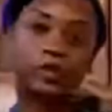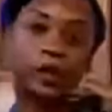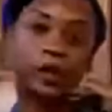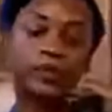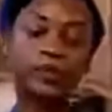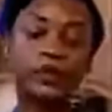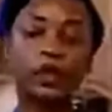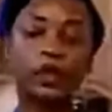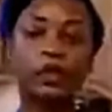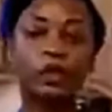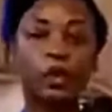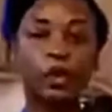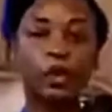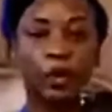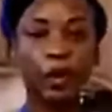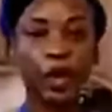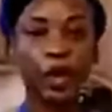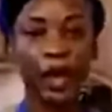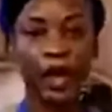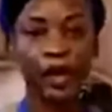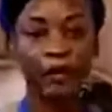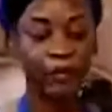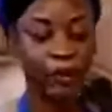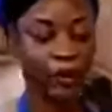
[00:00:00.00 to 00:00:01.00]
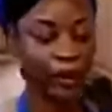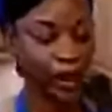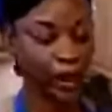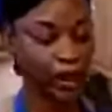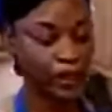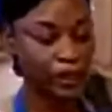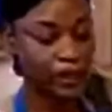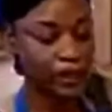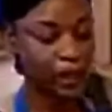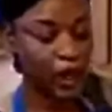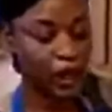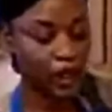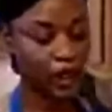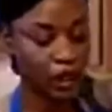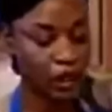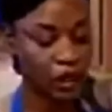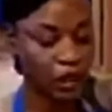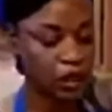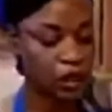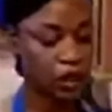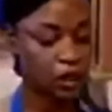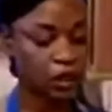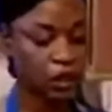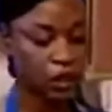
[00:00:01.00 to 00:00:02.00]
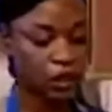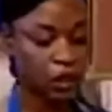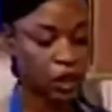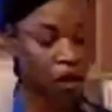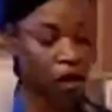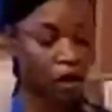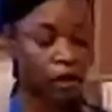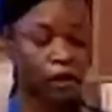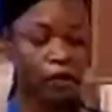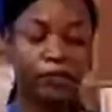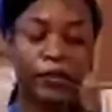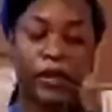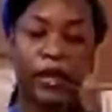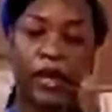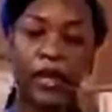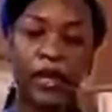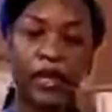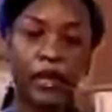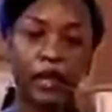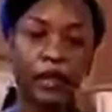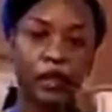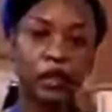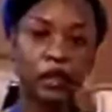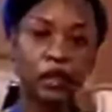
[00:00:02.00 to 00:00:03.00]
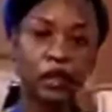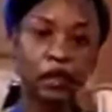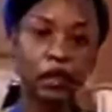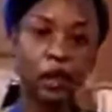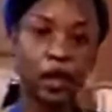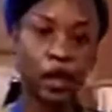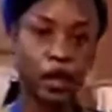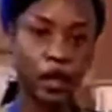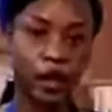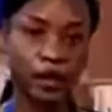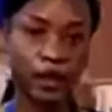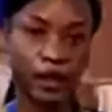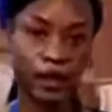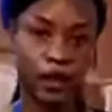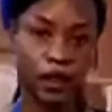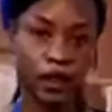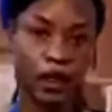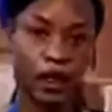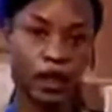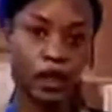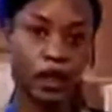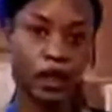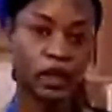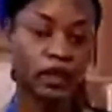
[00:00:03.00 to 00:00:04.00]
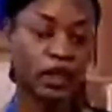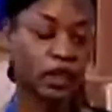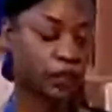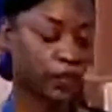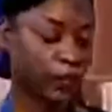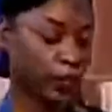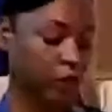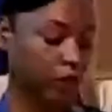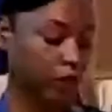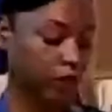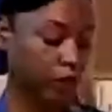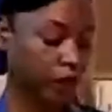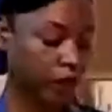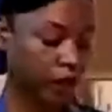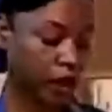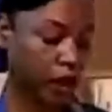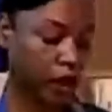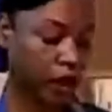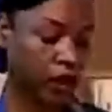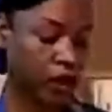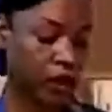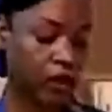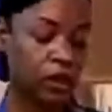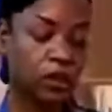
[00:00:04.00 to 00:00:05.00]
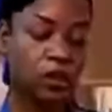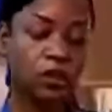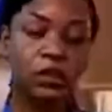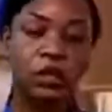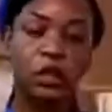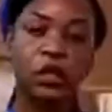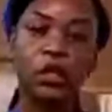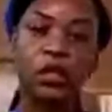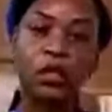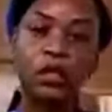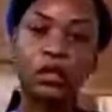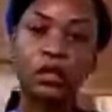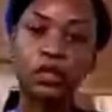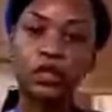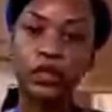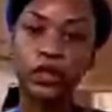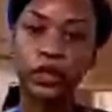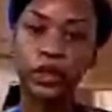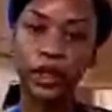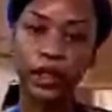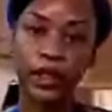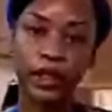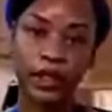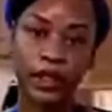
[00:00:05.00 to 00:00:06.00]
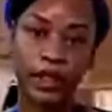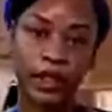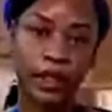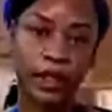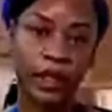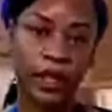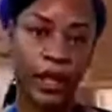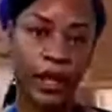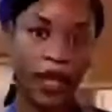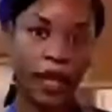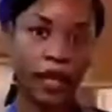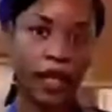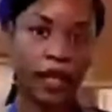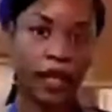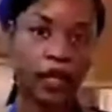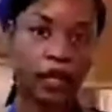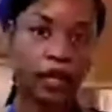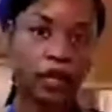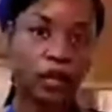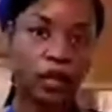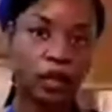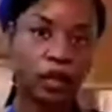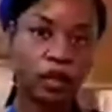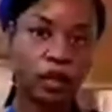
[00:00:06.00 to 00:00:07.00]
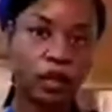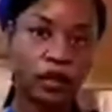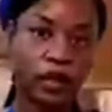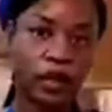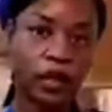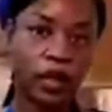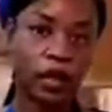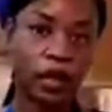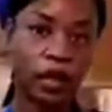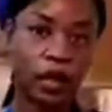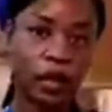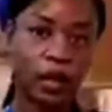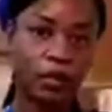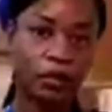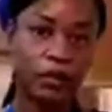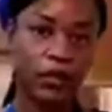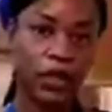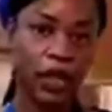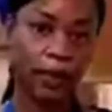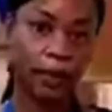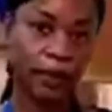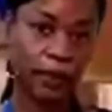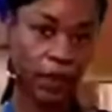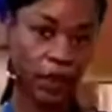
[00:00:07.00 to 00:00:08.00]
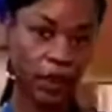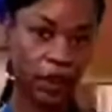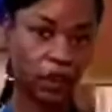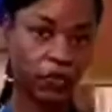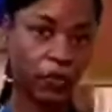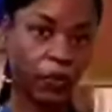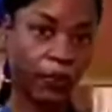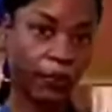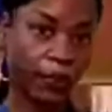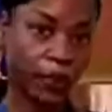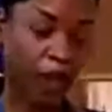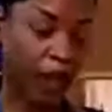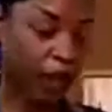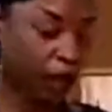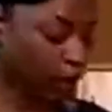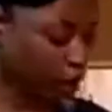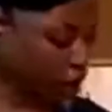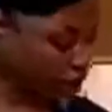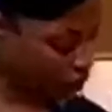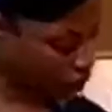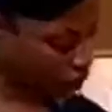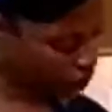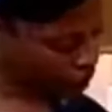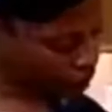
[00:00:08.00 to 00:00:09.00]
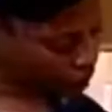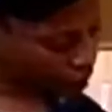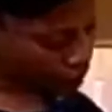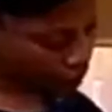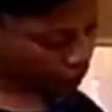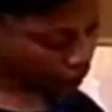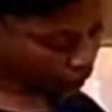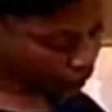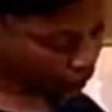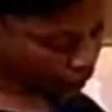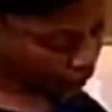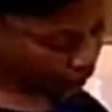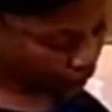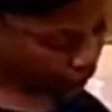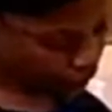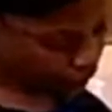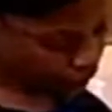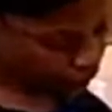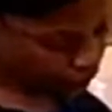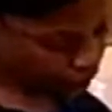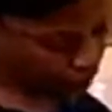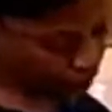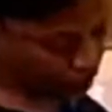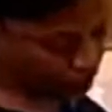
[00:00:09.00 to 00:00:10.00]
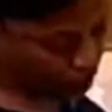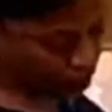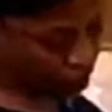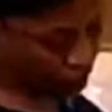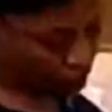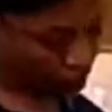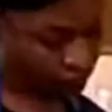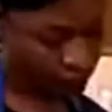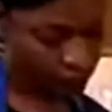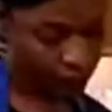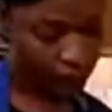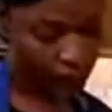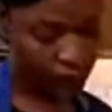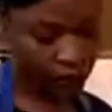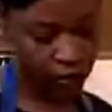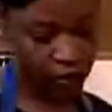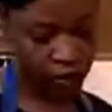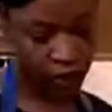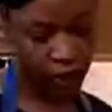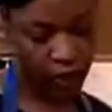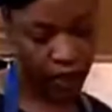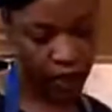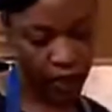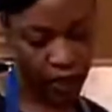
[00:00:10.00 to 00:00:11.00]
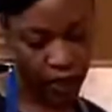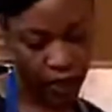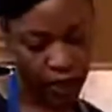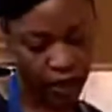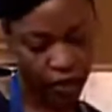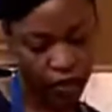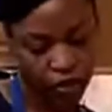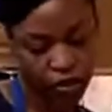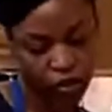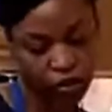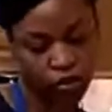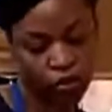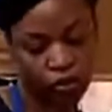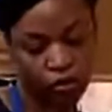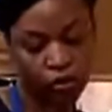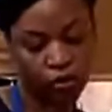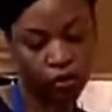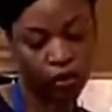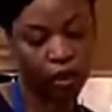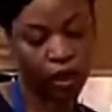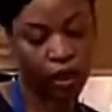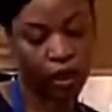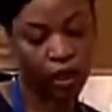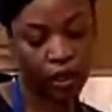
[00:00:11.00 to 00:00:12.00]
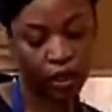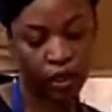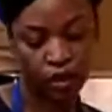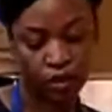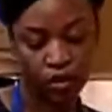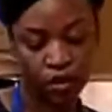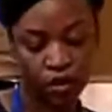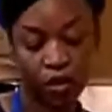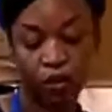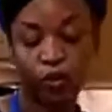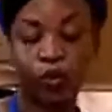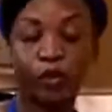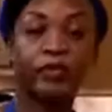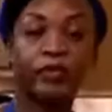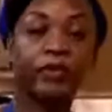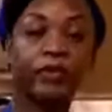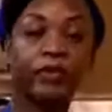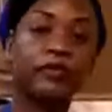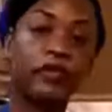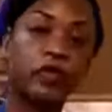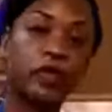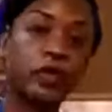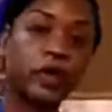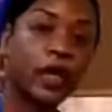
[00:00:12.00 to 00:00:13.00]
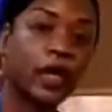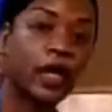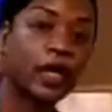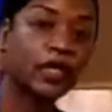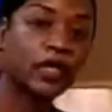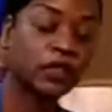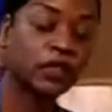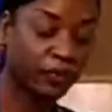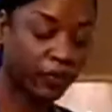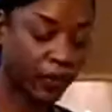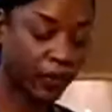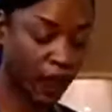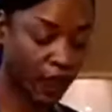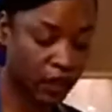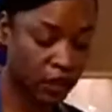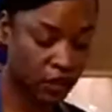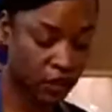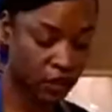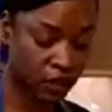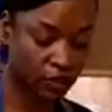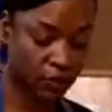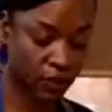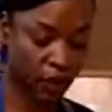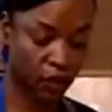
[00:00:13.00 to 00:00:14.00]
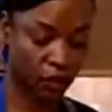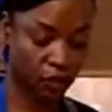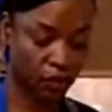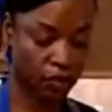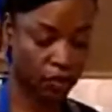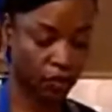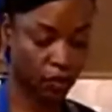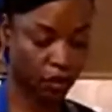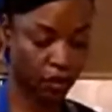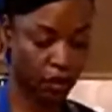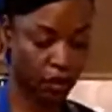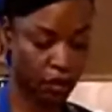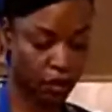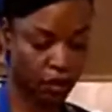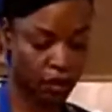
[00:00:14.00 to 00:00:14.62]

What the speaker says: grapeseed oil. I have my diced onions and garlic in here. I just put in the carrots, zucchini, and the Japanese sweet potato. And I'm about to add 2 cans, the equivalent of 2 cans of diced tomatoes.